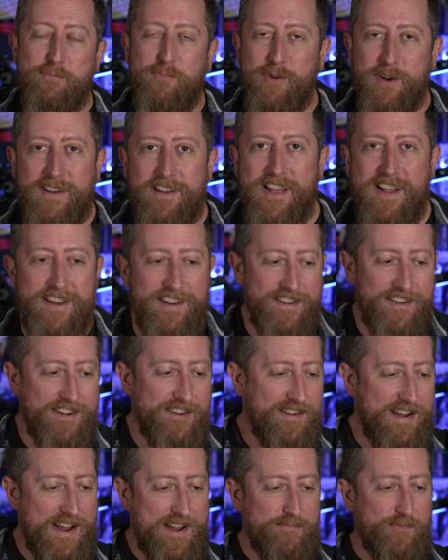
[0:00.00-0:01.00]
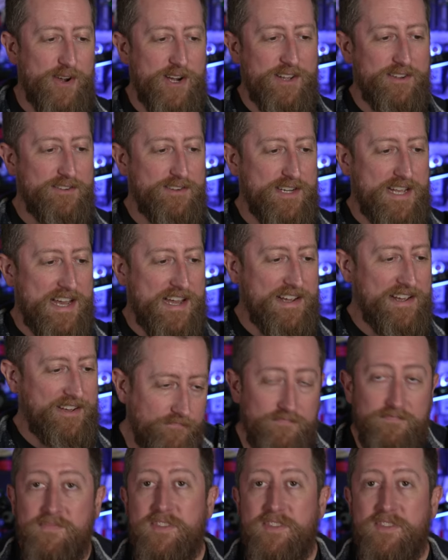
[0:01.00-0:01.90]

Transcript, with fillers: bring that into your ham radio shack.